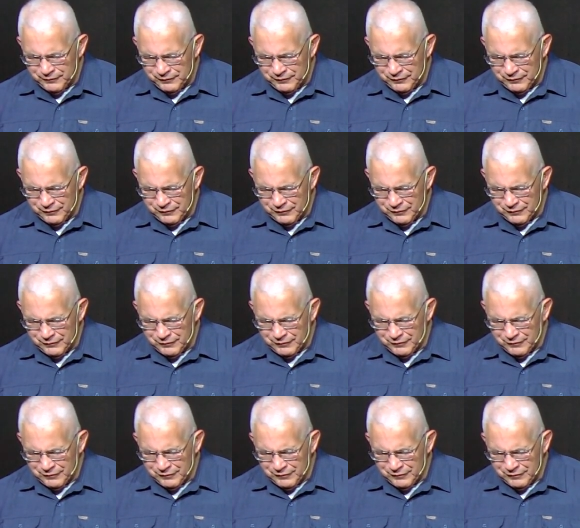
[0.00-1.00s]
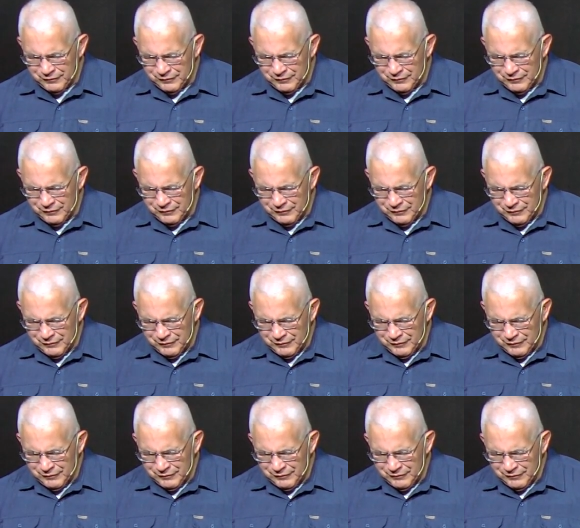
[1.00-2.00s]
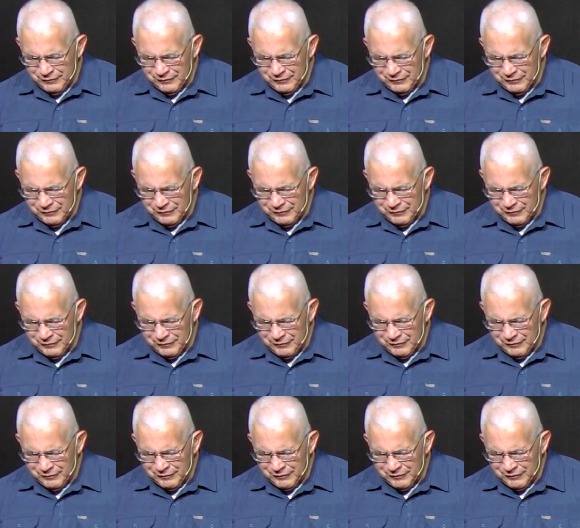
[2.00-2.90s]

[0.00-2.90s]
Nothing is said.